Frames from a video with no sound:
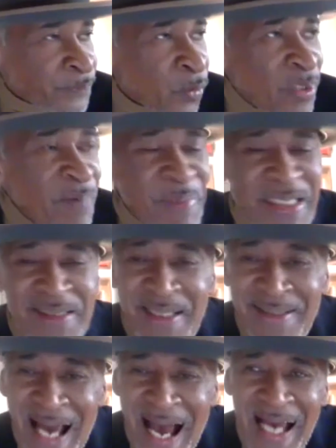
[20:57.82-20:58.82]
we have been
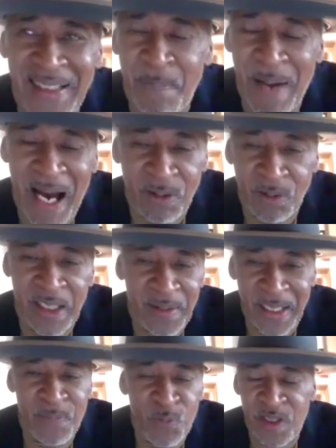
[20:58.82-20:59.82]
denied about
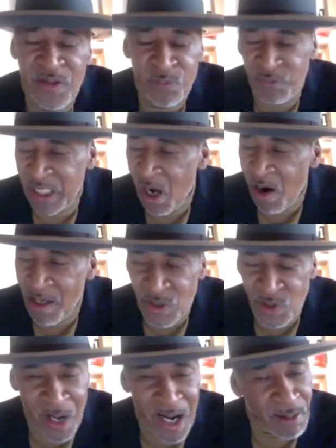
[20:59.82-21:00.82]
and with regard
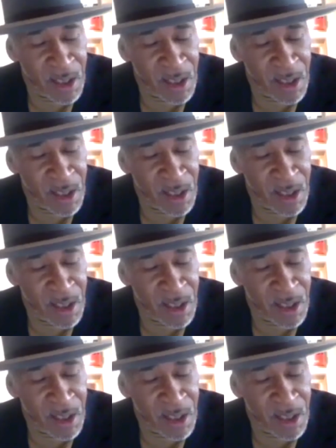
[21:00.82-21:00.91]
to our